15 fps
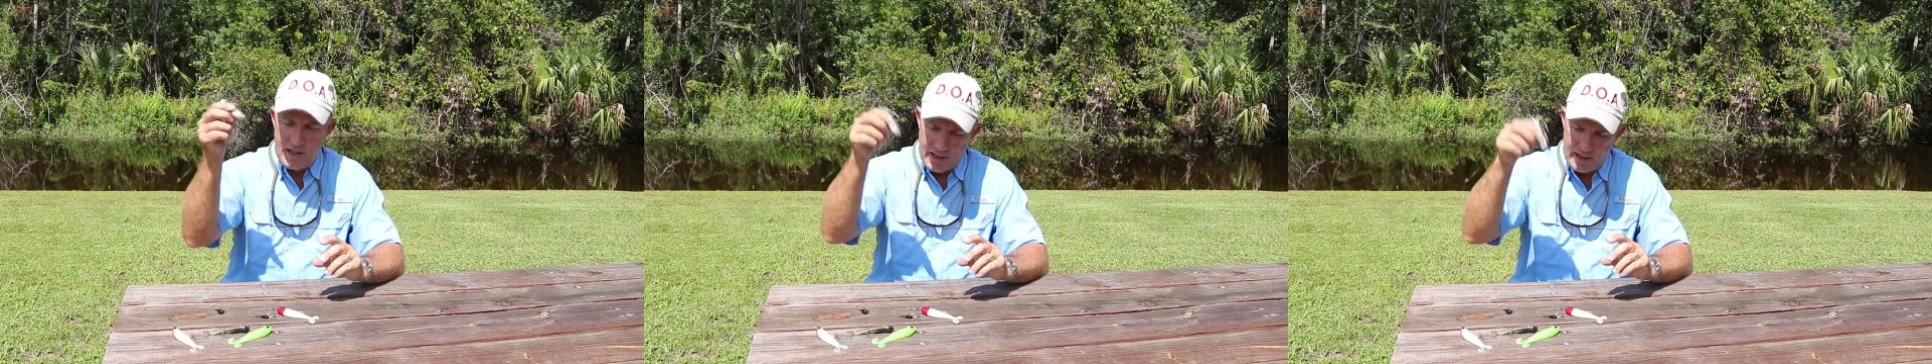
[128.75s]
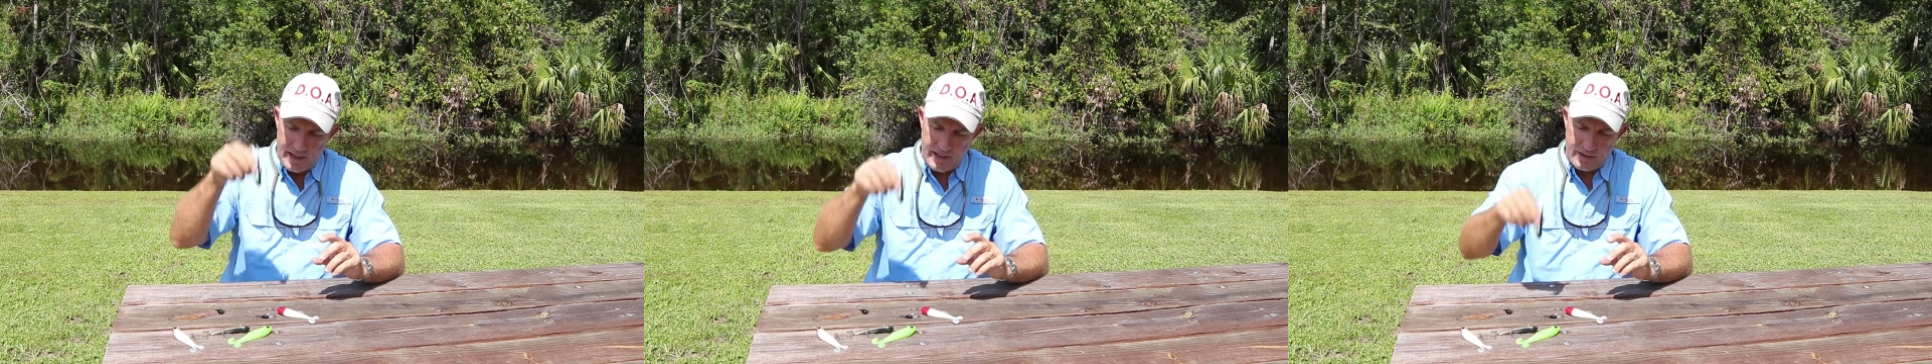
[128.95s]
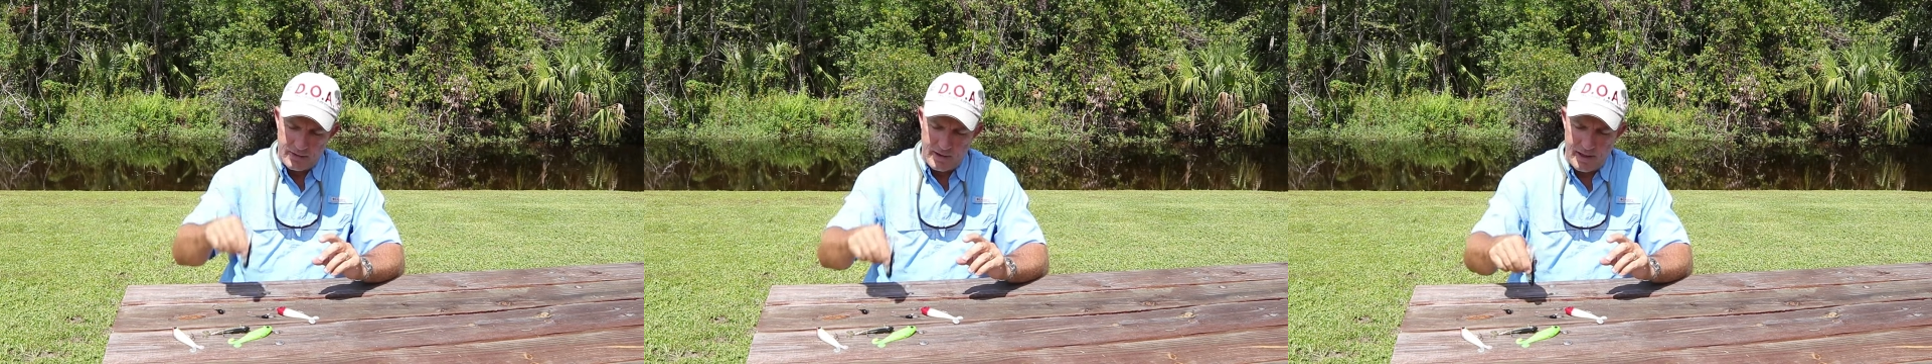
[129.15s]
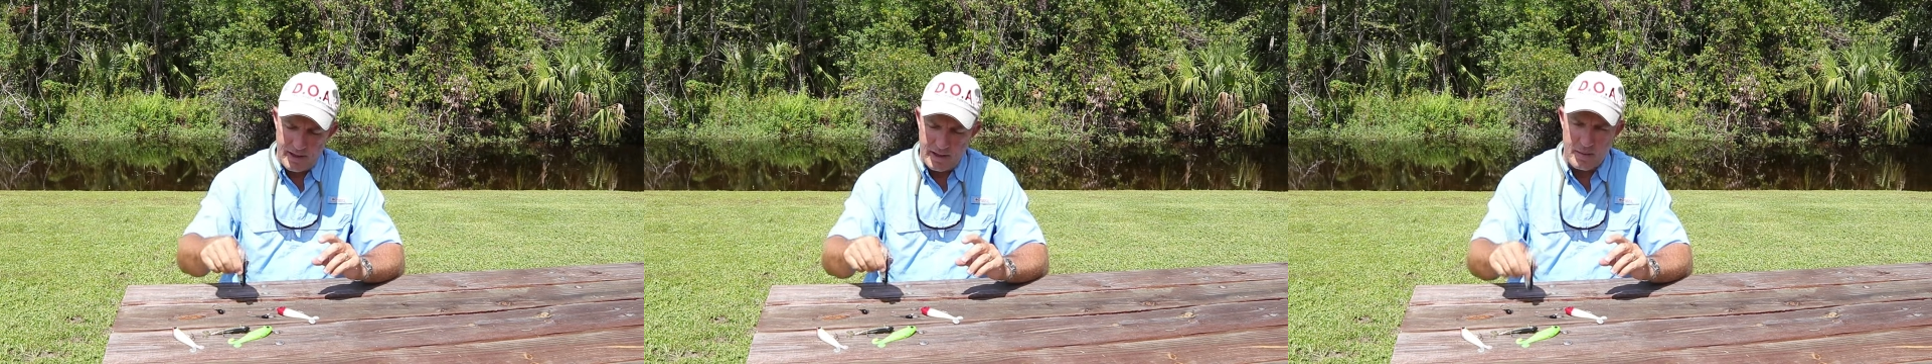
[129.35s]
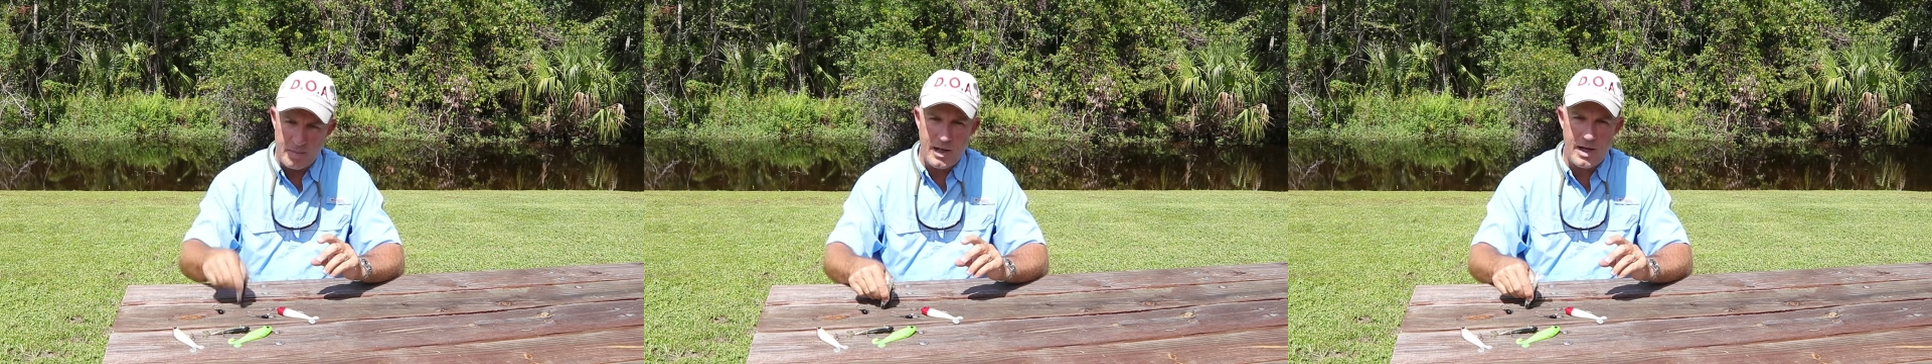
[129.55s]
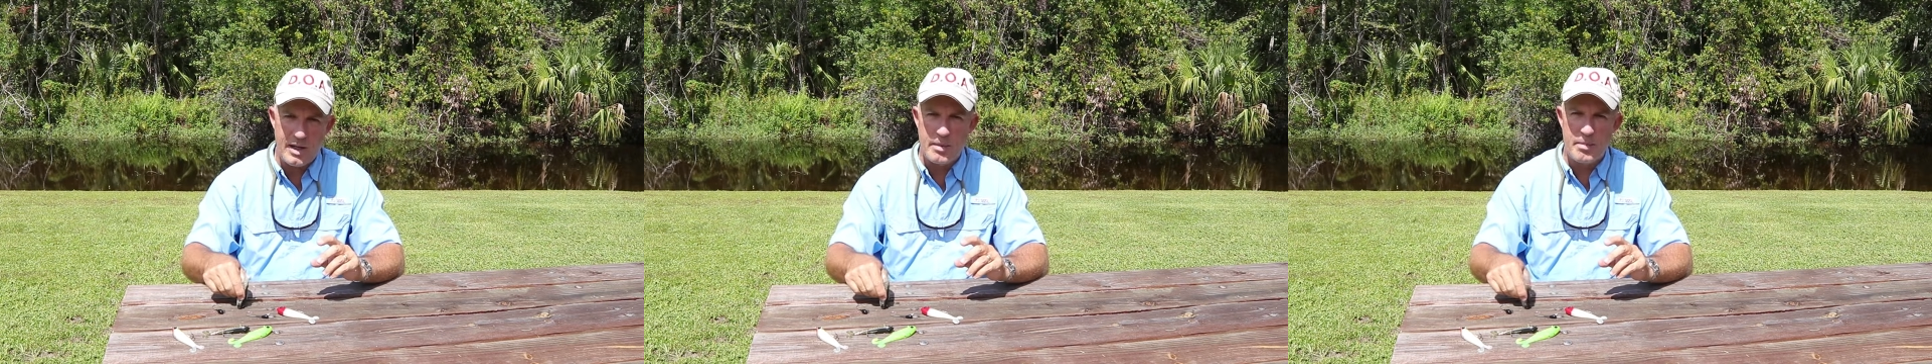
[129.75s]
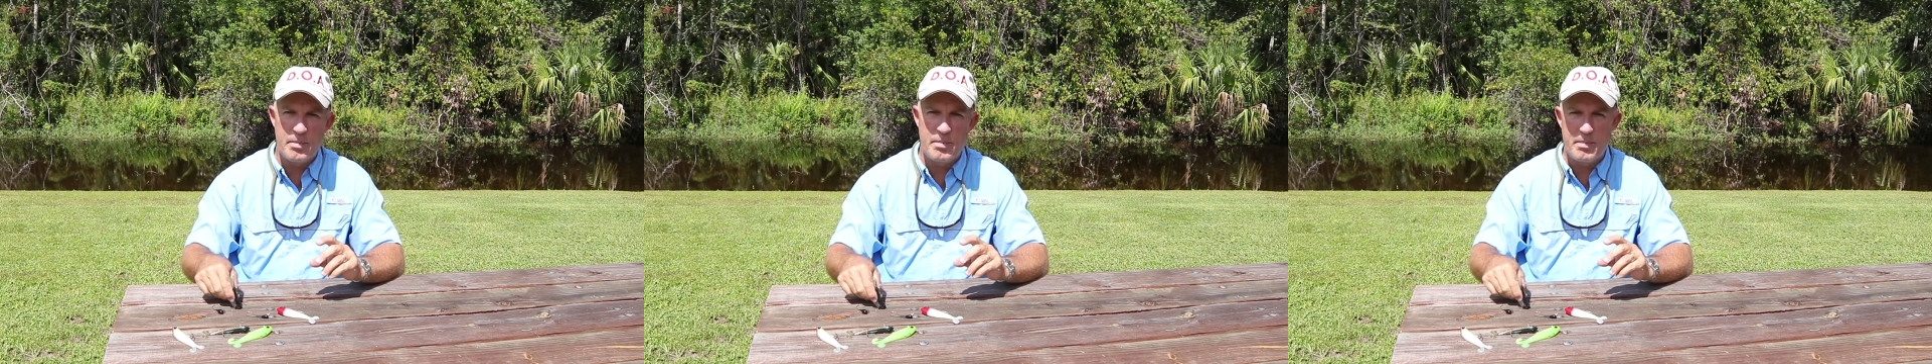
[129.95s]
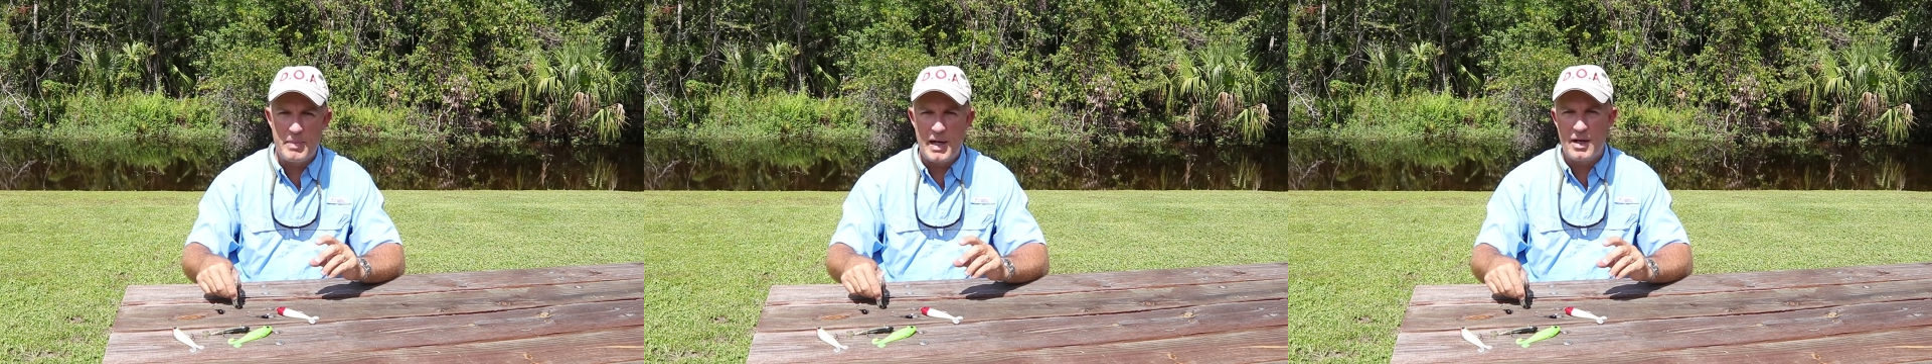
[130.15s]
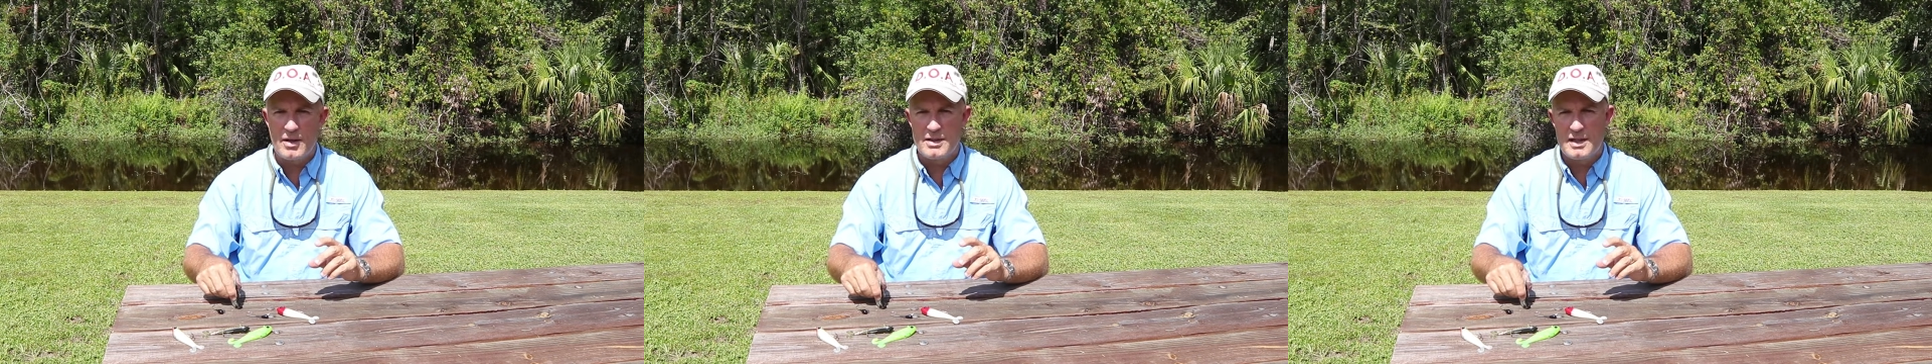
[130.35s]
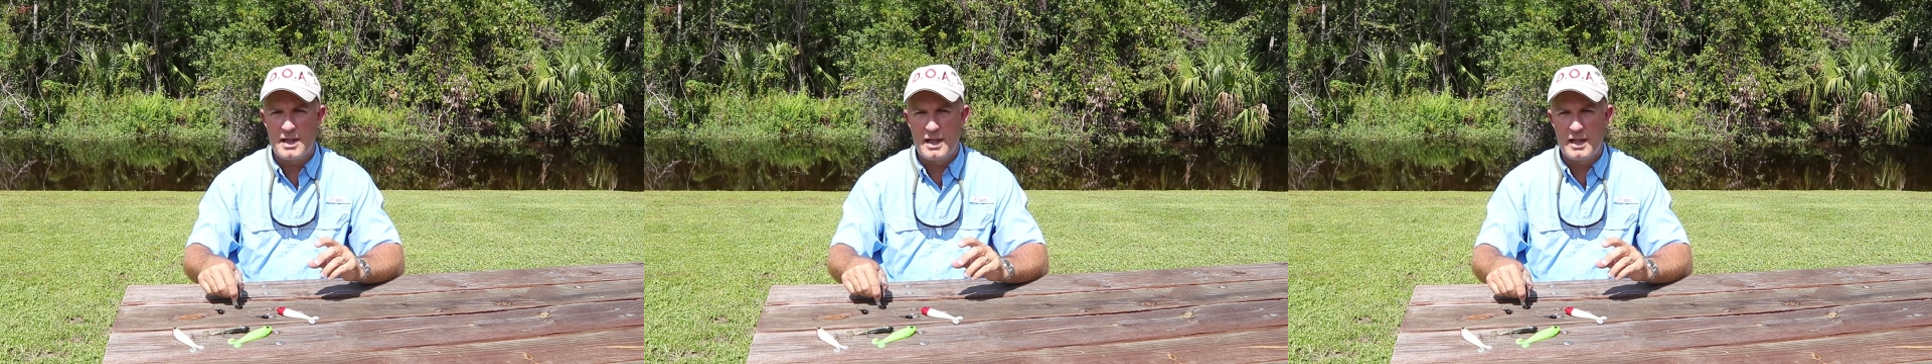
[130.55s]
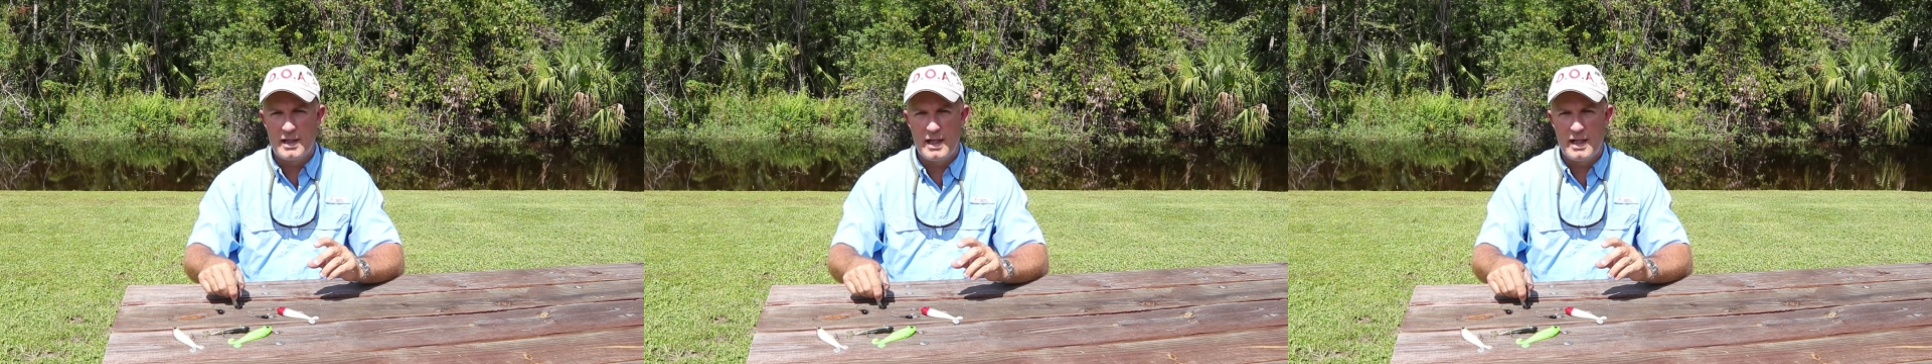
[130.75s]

I let it go down to the bottom, bounce it up,